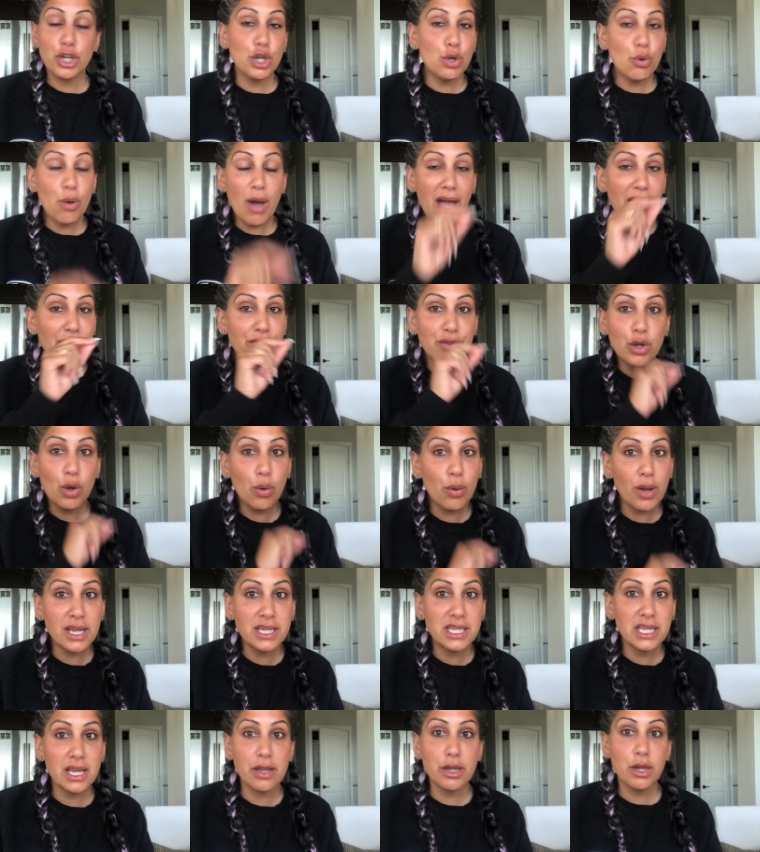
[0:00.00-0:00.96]
You have no
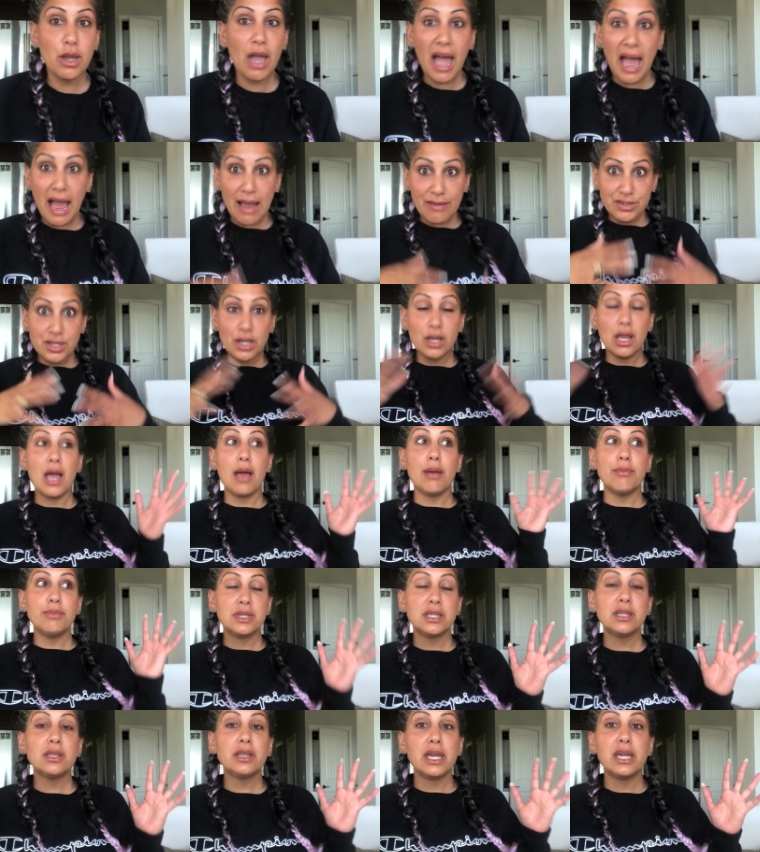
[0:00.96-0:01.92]
idea. You have to
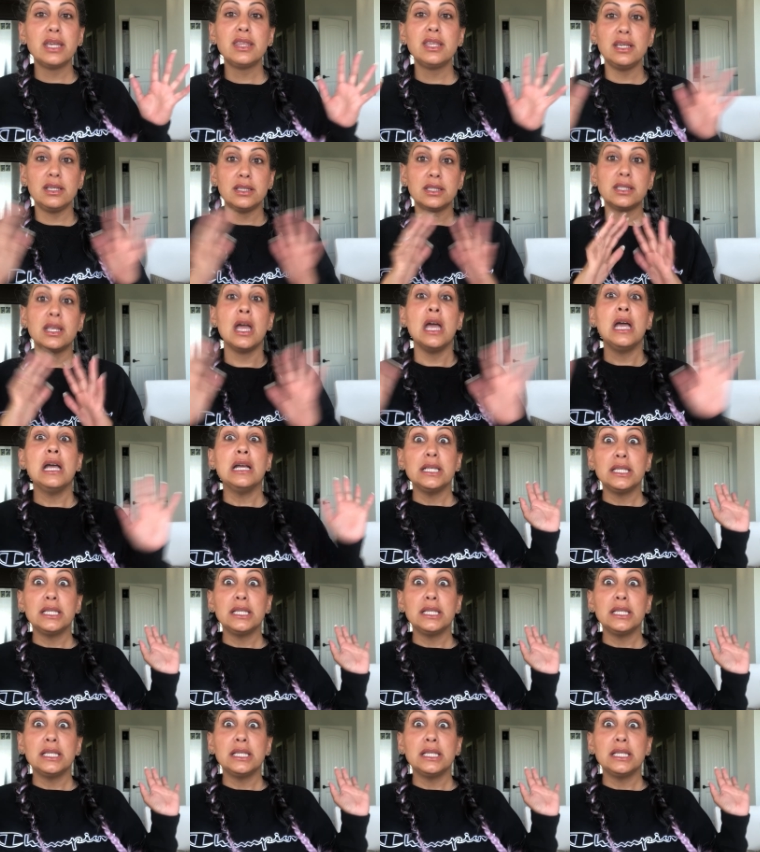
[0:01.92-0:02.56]
come to like these